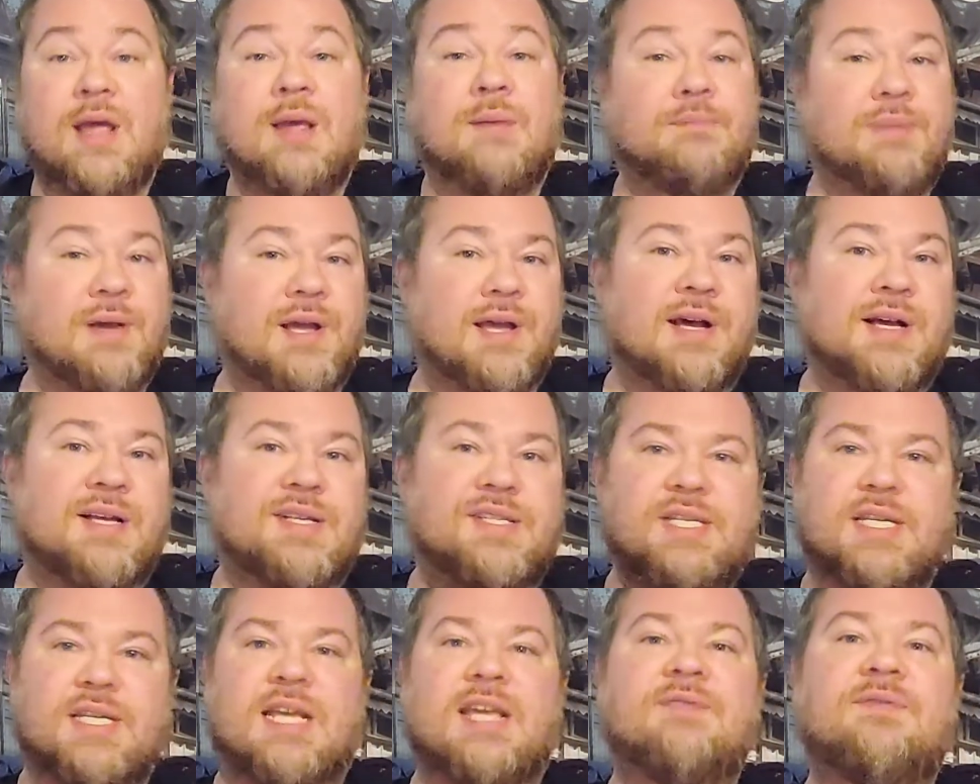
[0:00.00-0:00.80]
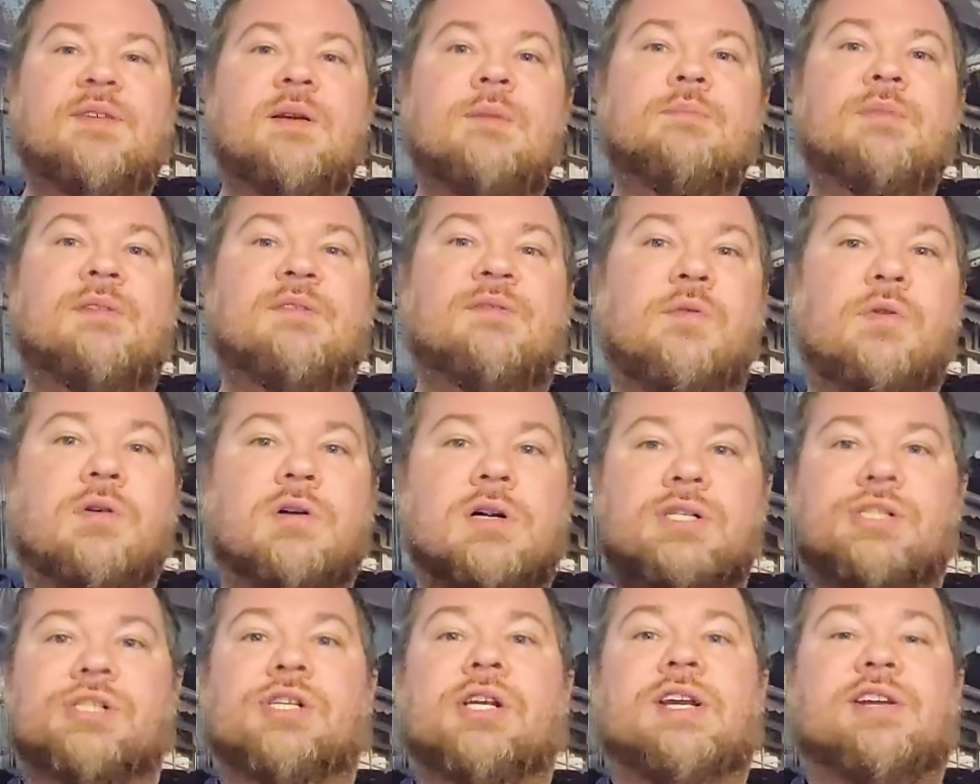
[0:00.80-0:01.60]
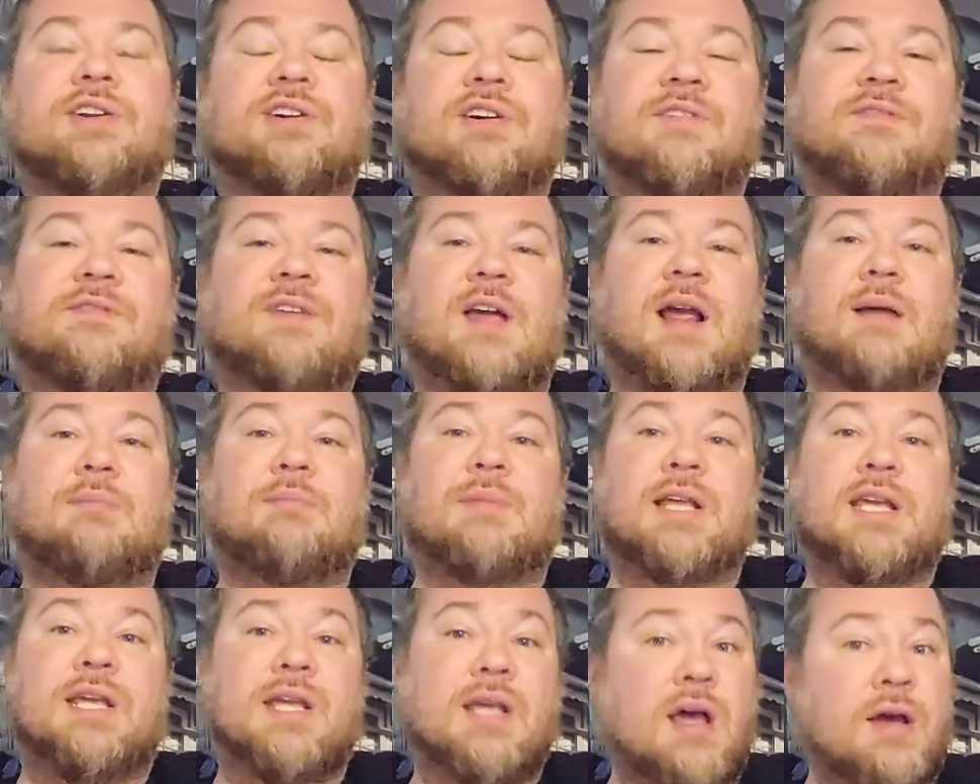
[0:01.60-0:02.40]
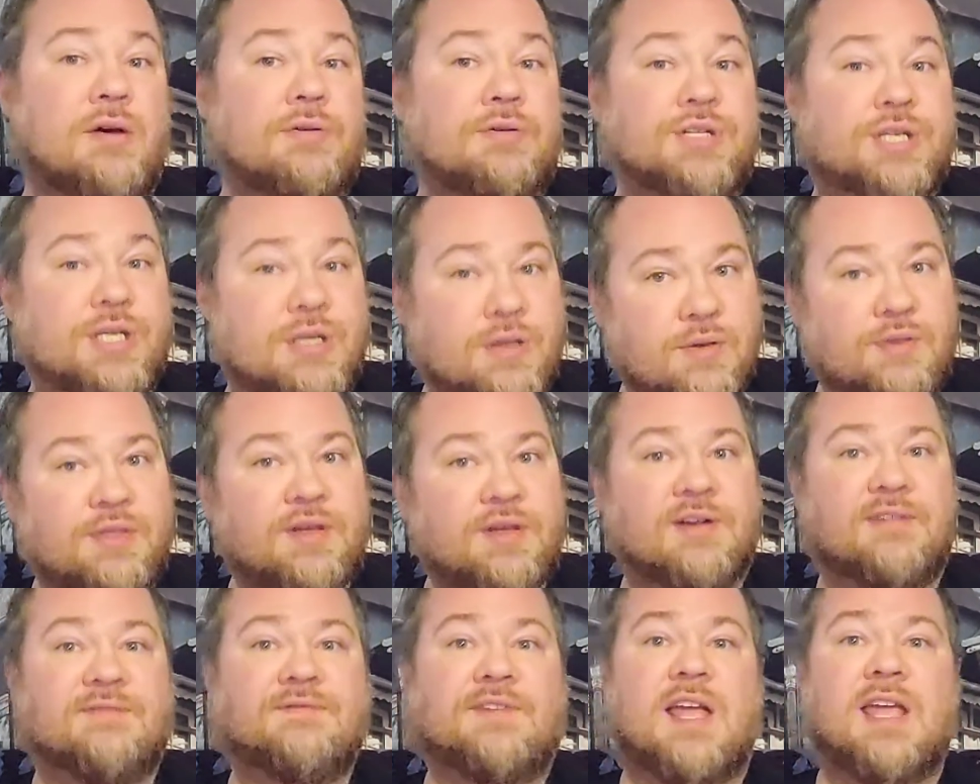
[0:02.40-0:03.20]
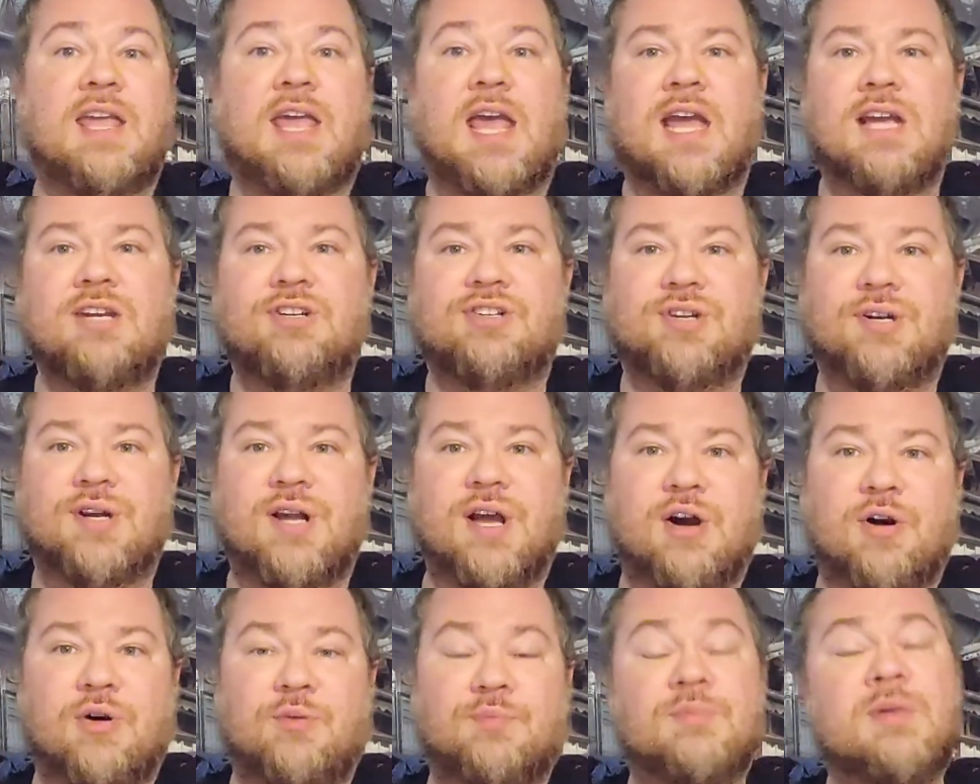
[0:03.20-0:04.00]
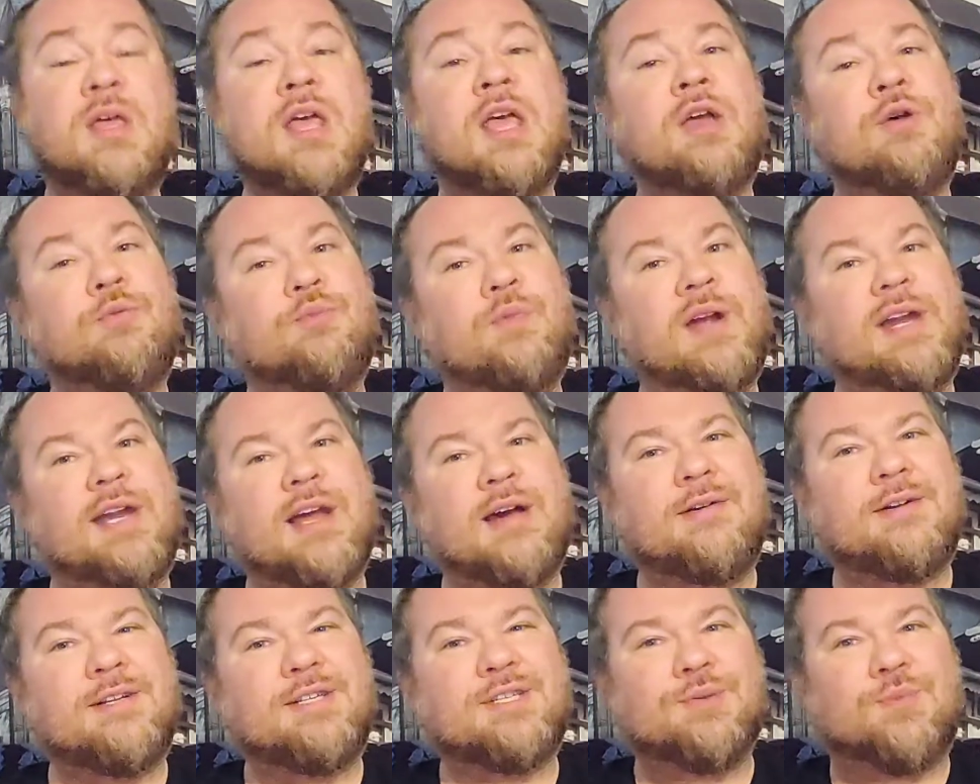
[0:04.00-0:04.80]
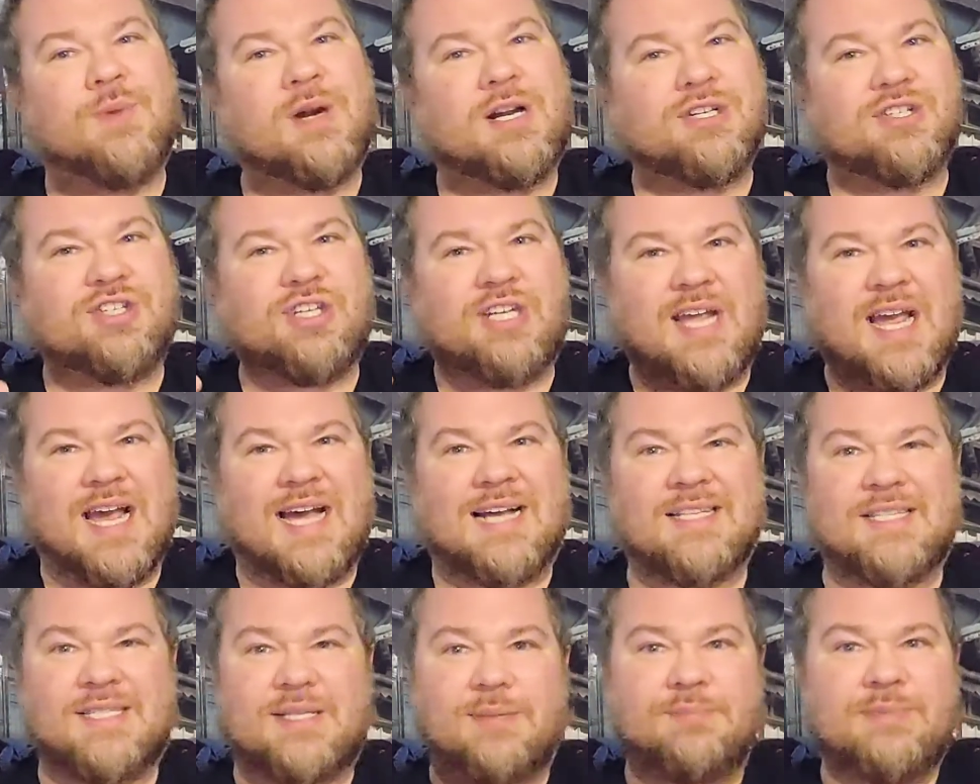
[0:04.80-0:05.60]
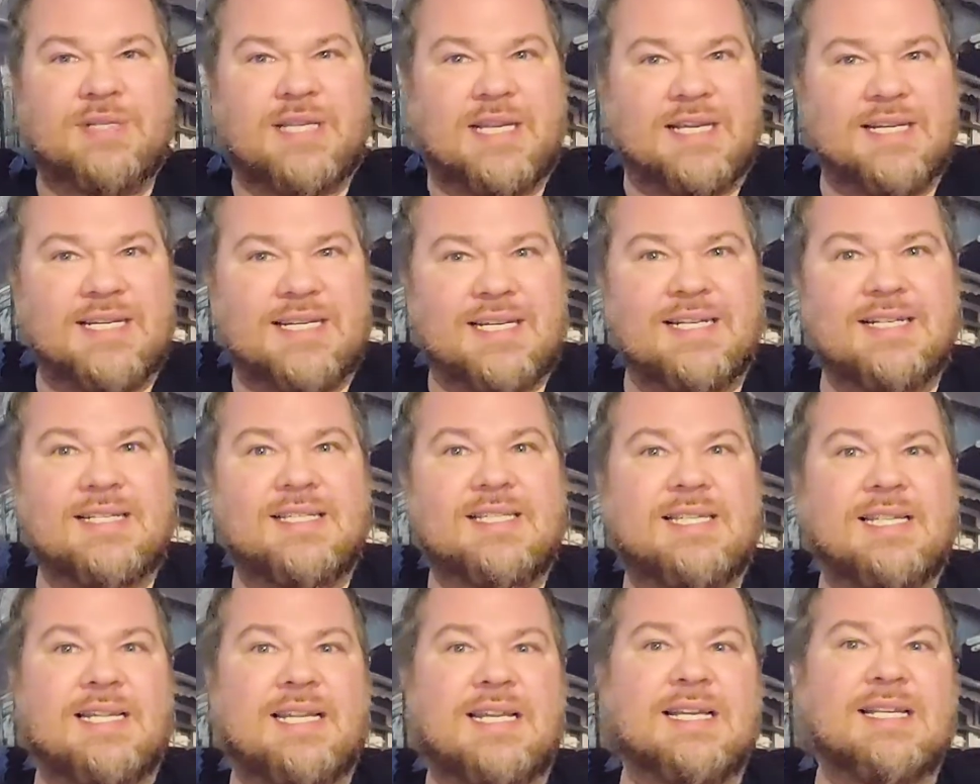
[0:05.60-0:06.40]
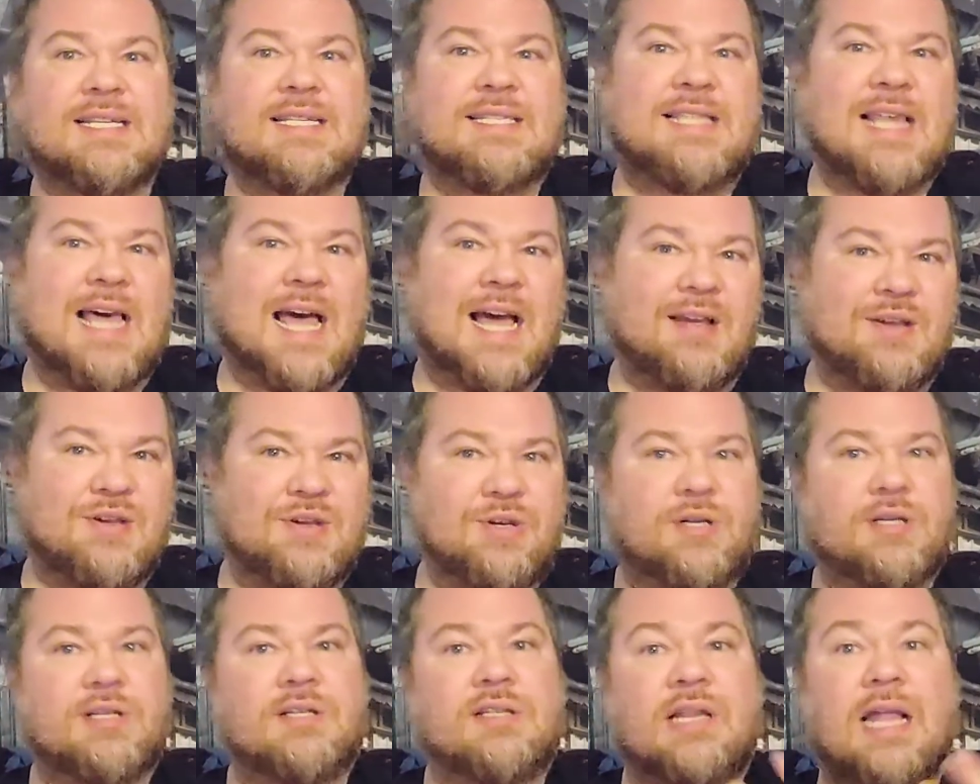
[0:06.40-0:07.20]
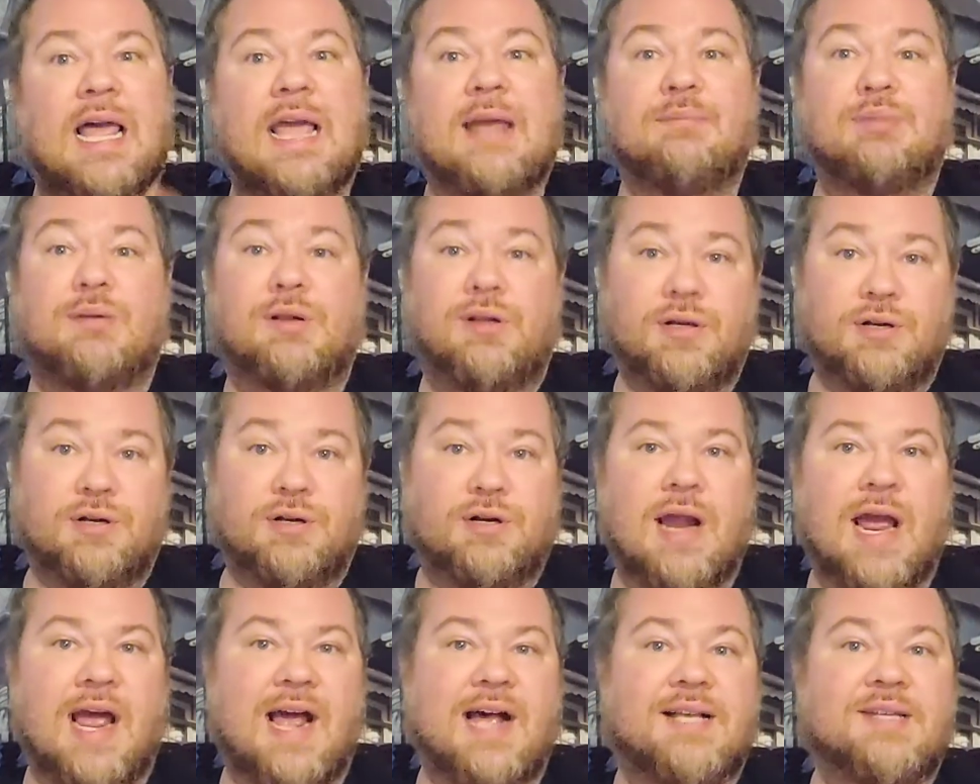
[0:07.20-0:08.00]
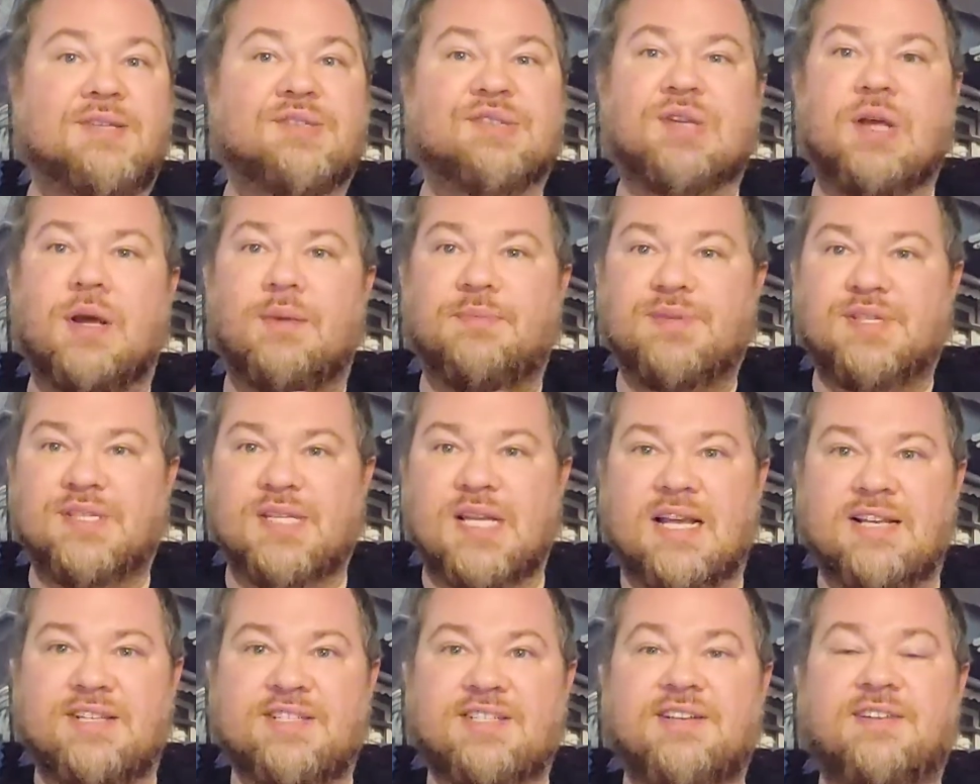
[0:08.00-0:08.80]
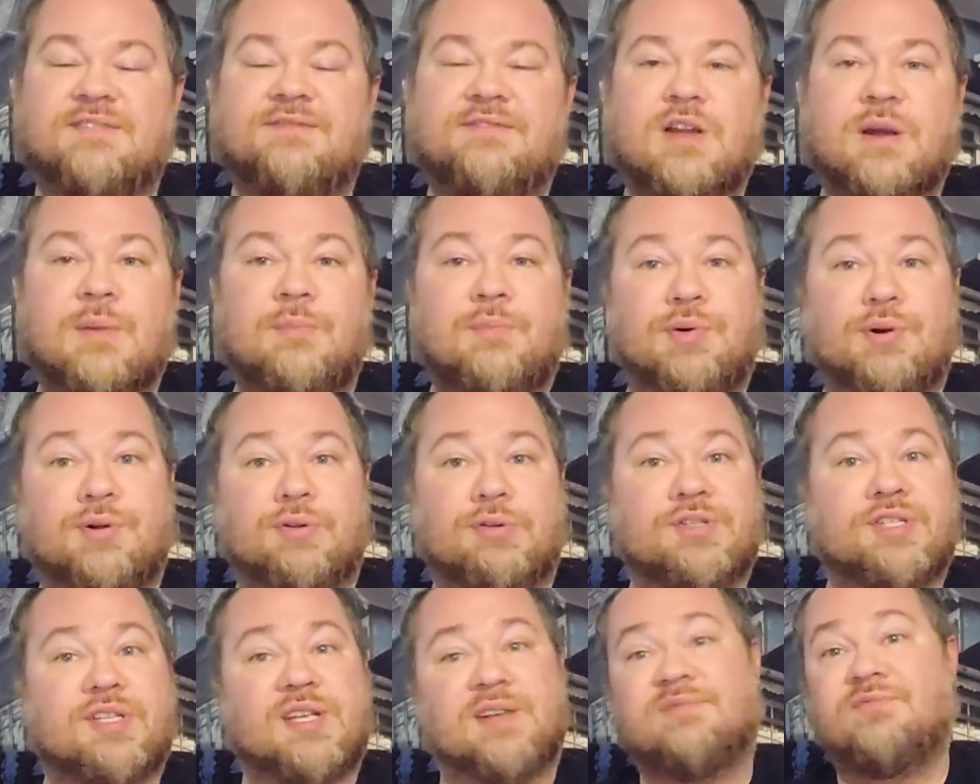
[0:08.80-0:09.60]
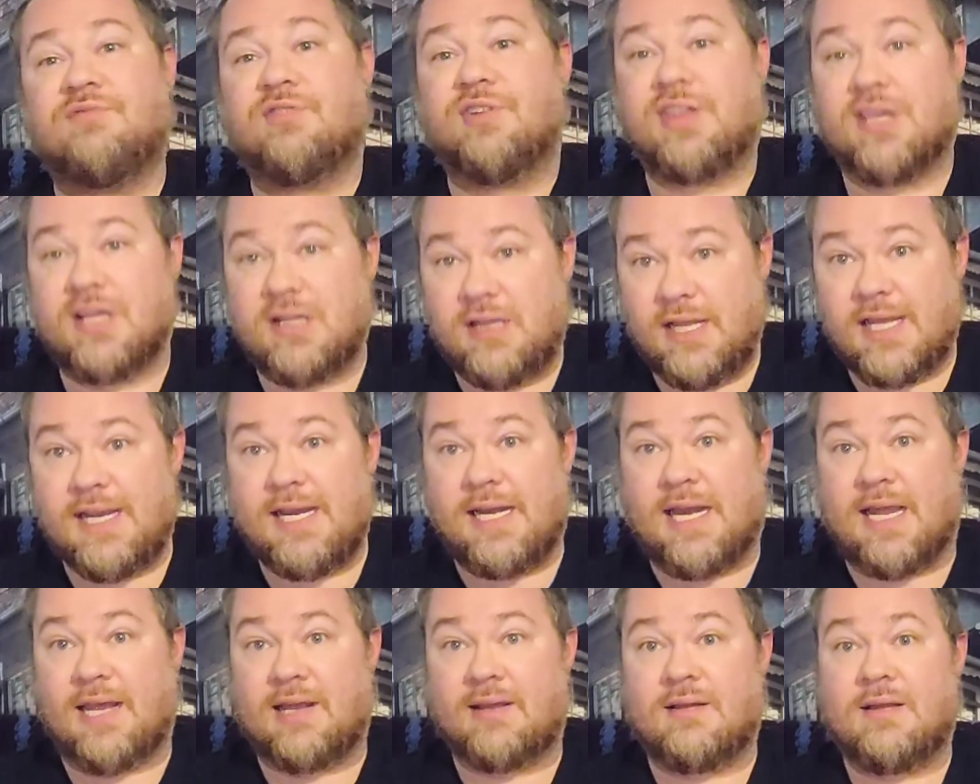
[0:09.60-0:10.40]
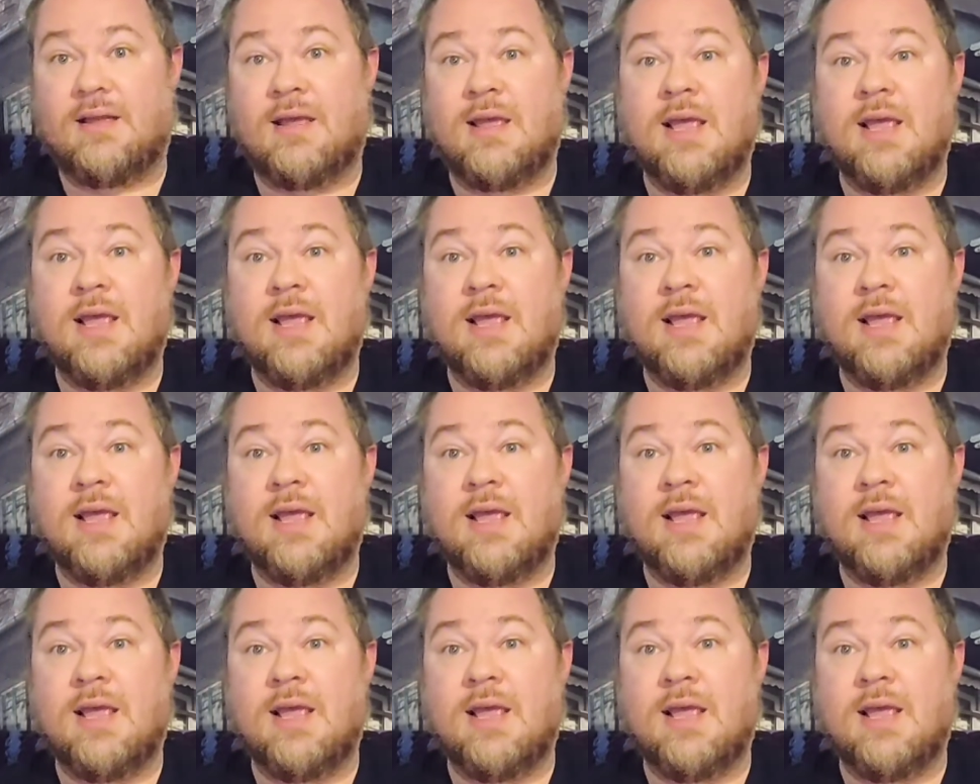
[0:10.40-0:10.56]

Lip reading: because even before she and her family go to their vacation home, we notice where she has some tendencies that could label her as obsessive-compulsive with cleaning.